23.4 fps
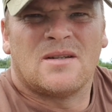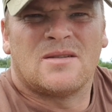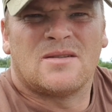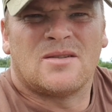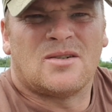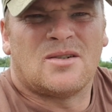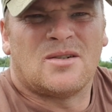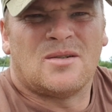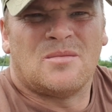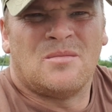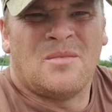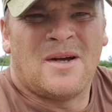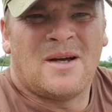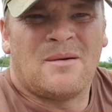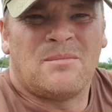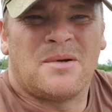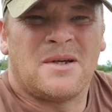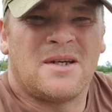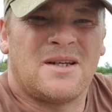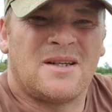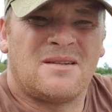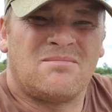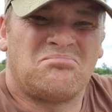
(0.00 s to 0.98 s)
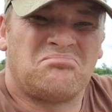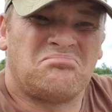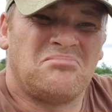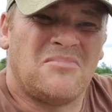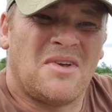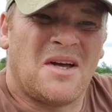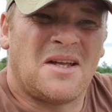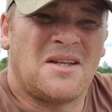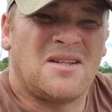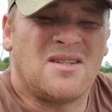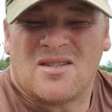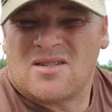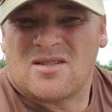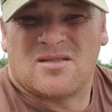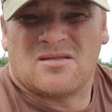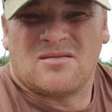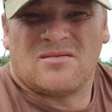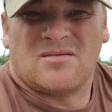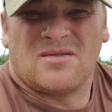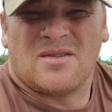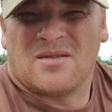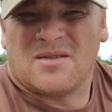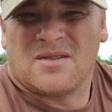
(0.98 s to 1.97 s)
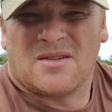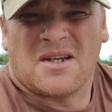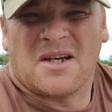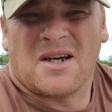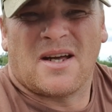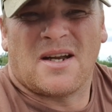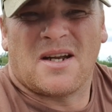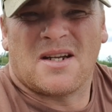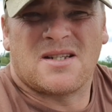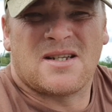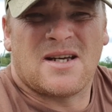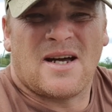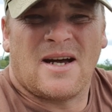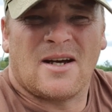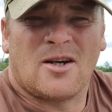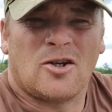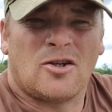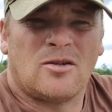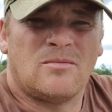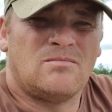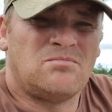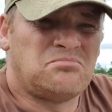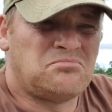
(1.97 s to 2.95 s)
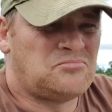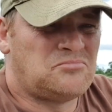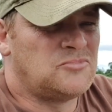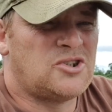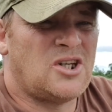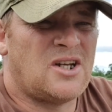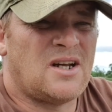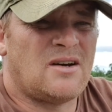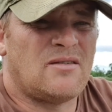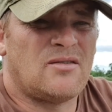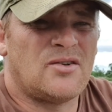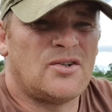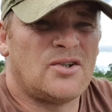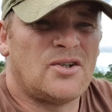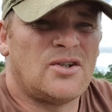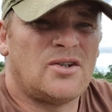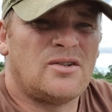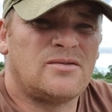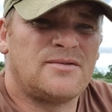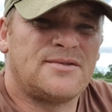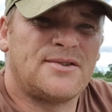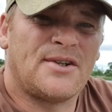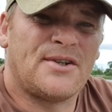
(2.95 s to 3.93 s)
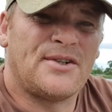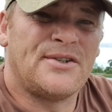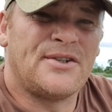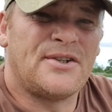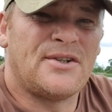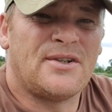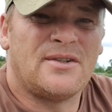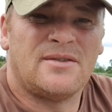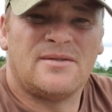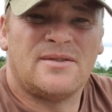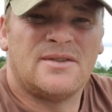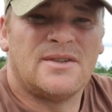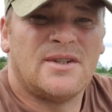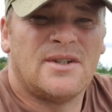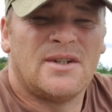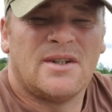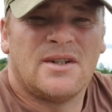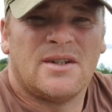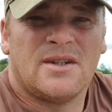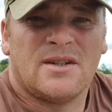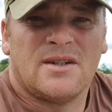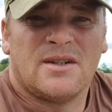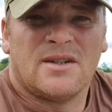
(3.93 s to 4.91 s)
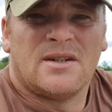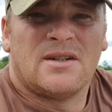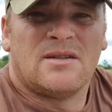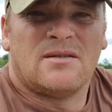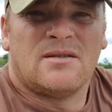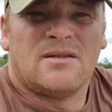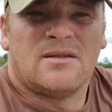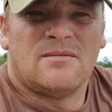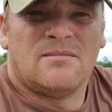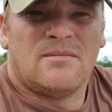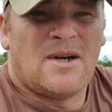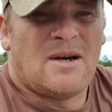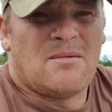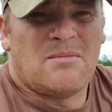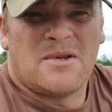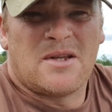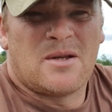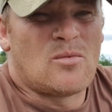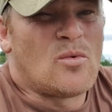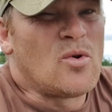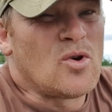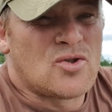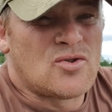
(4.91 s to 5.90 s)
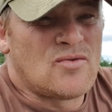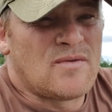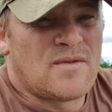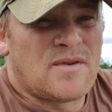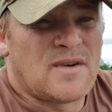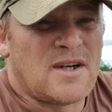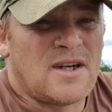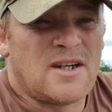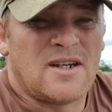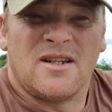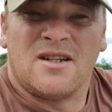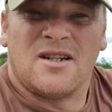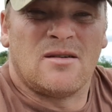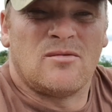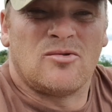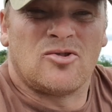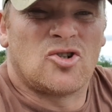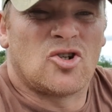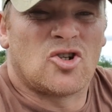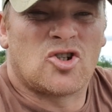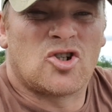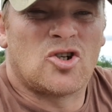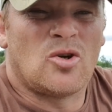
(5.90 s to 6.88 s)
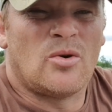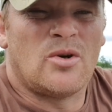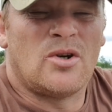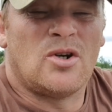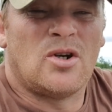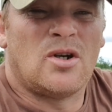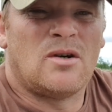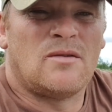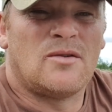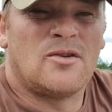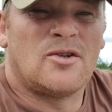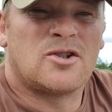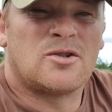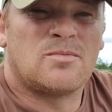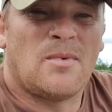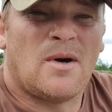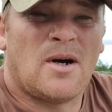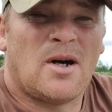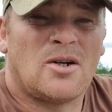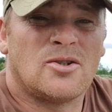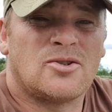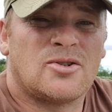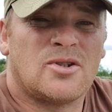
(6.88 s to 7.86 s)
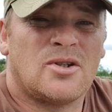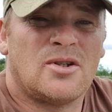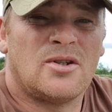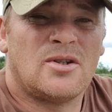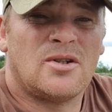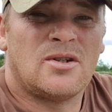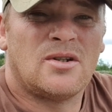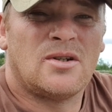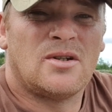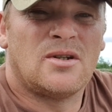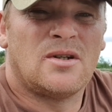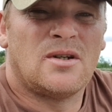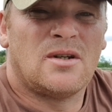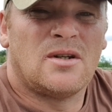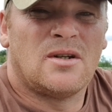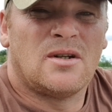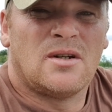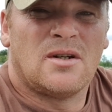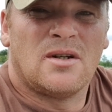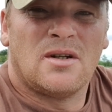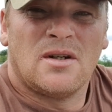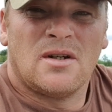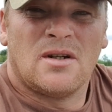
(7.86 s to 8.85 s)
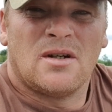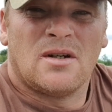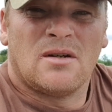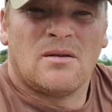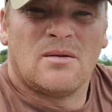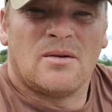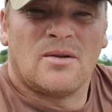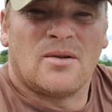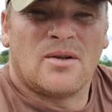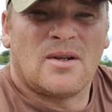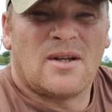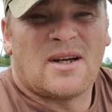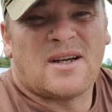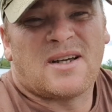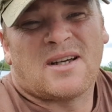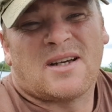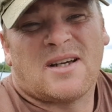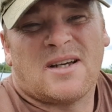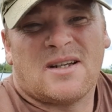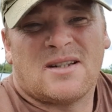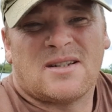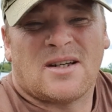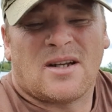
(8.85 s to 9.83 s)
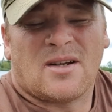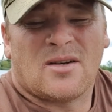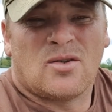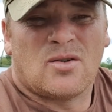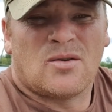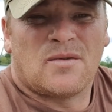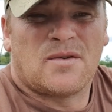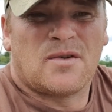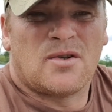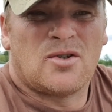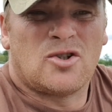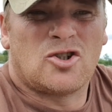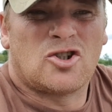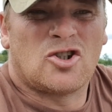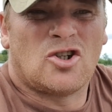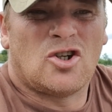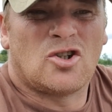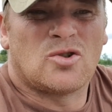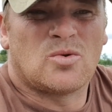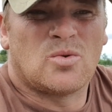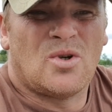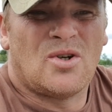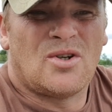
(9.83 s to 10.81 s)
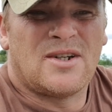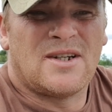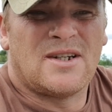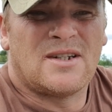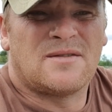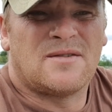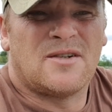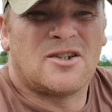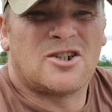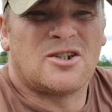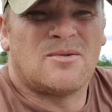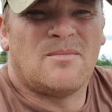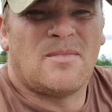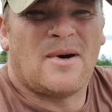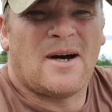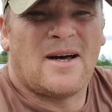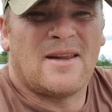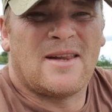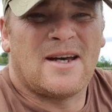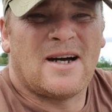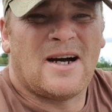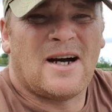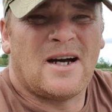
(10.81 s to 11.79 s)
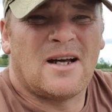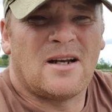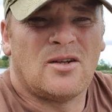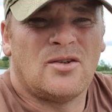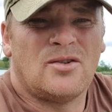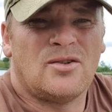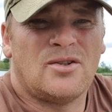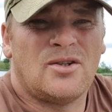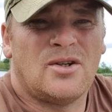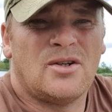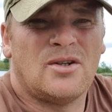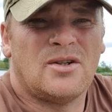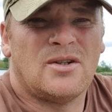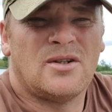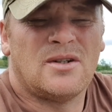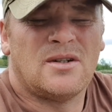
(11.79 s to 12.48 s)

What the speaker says: So maybe hence didn't get a take on them. You never know, don't know. Maybe they wasn't feeding, they were just showing over the spot. But like, he's had a good few shows where he's fishing by the island.